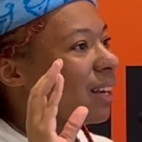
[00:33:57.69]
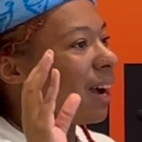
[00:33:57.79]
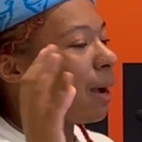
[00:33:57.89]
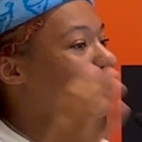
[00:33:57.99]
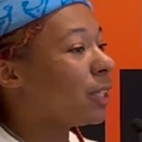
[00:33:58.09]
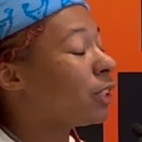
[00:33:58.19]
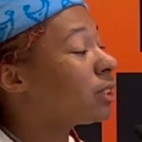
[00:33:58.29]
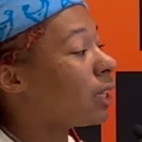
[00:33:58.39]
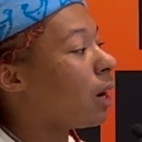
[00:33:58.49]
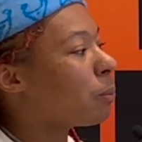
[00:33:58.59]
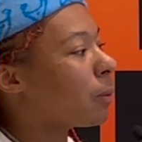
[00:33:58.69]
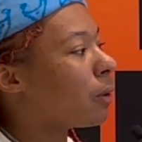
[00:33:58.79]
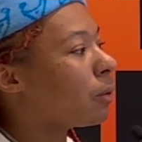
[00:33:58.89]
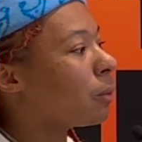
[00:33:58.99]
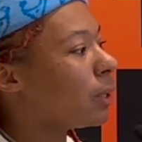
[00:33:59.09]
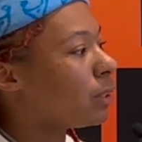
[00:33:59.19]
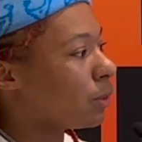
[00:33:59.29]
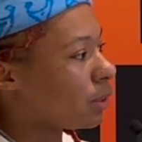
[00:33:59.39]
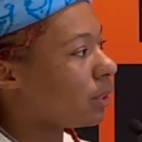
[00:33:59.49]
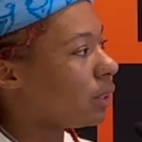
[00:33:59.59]
I'm here to help out with
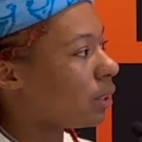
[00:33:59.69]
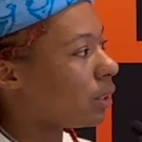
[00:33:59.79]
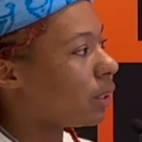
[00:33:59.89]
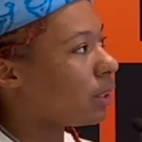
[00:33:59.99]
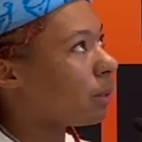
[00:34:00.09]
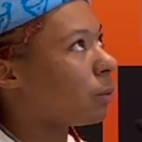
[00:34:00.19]
Youth of the Year.